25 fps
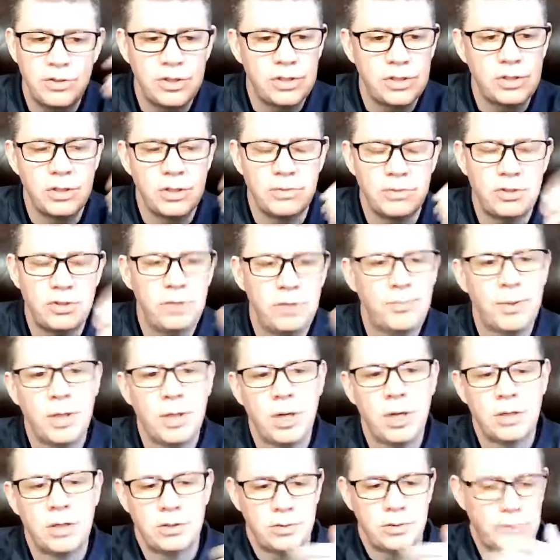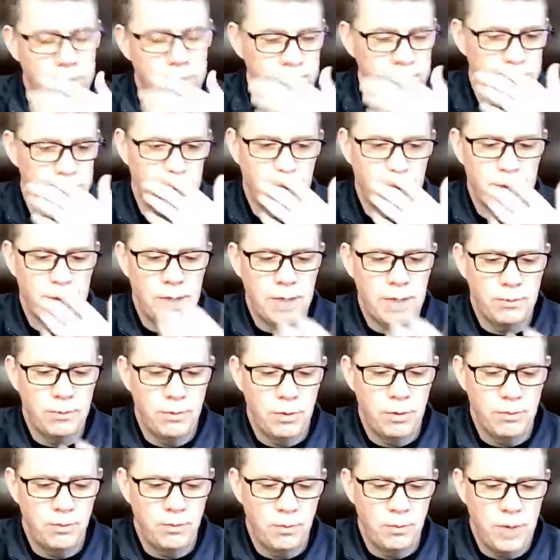a super long story short,
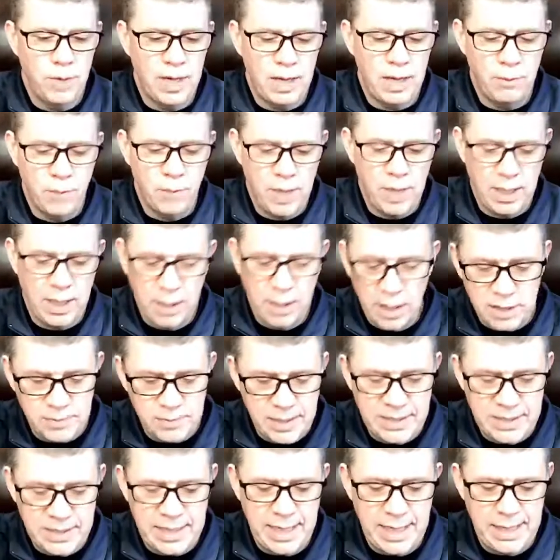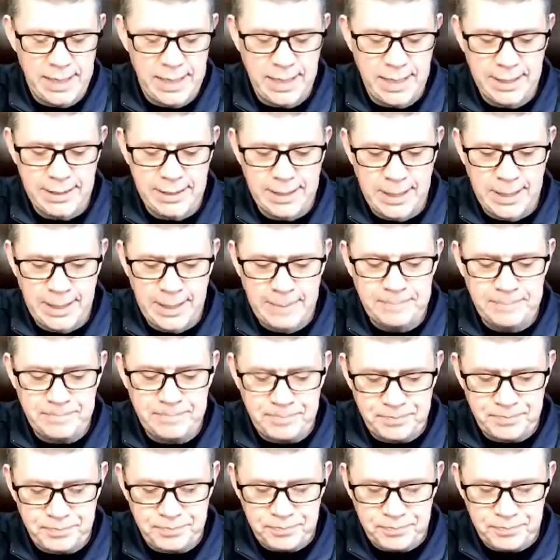when I lost my dad at 19,